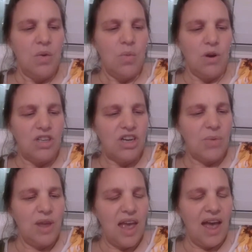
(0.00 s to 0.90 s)
"What shall
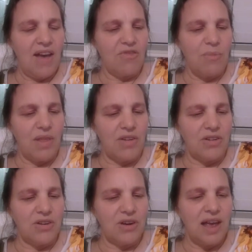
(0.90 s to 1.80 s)
we have,
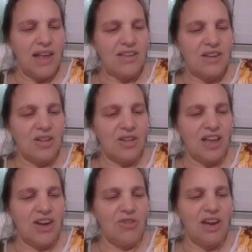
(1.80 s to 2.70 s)
Mother?" asked Uncle
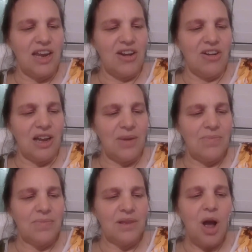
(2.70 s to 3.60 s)
Henry eagerly.
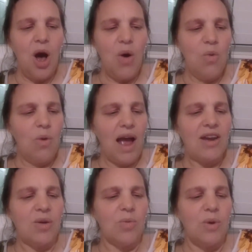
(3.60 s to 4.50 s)
"Oh, I
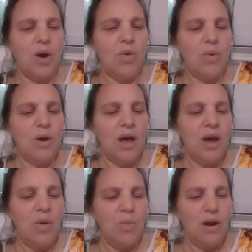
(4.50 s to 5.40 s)
don't know.
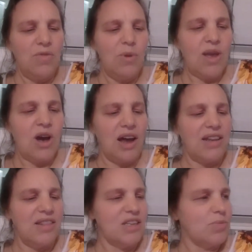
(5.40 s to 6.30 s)
What have we got
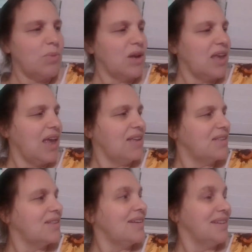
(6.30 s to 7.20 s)
in this
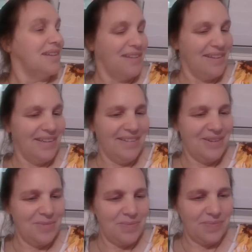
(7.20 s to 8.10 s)
bookcase?" "Uh-huh,"
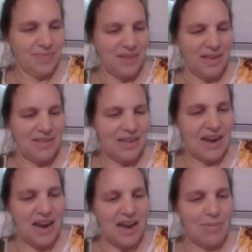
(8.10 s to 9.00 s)
said
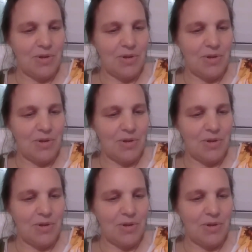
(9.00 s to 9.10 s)
Aunt